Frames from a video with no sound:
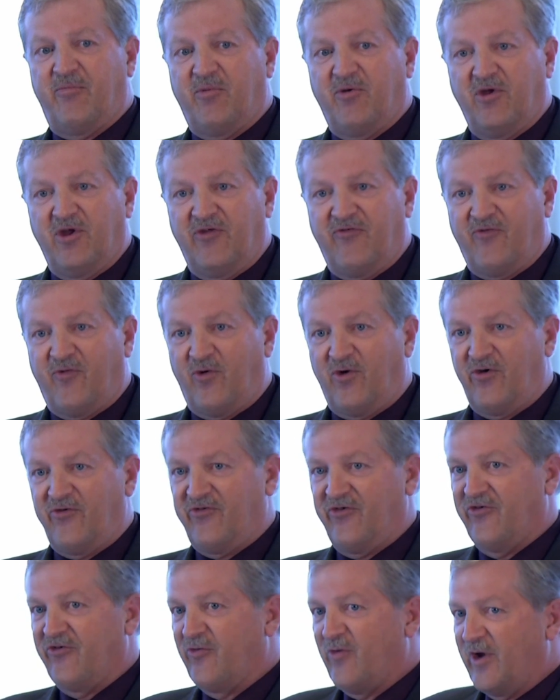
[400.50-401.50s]
the police
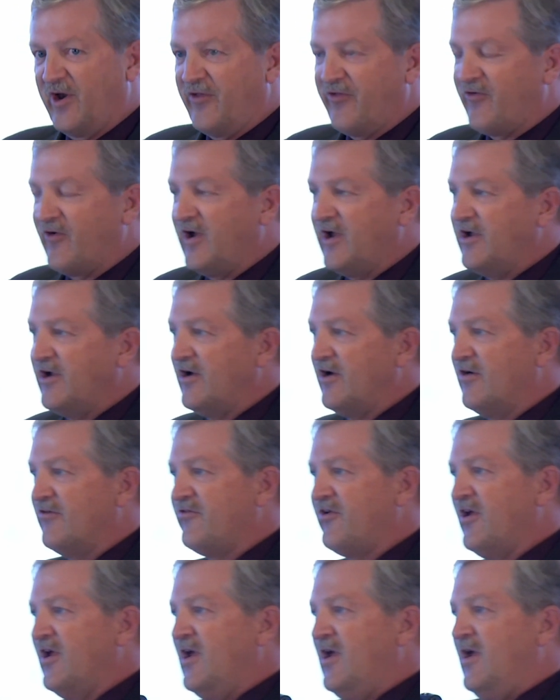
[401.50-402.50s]
force and 23
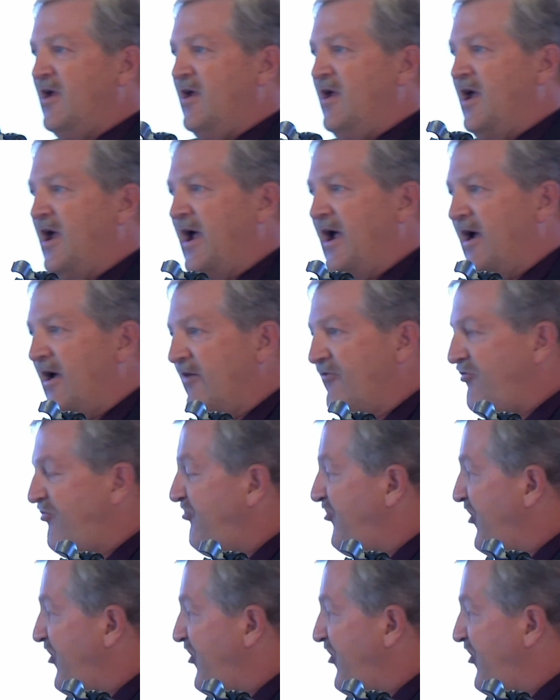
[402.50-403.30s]
years as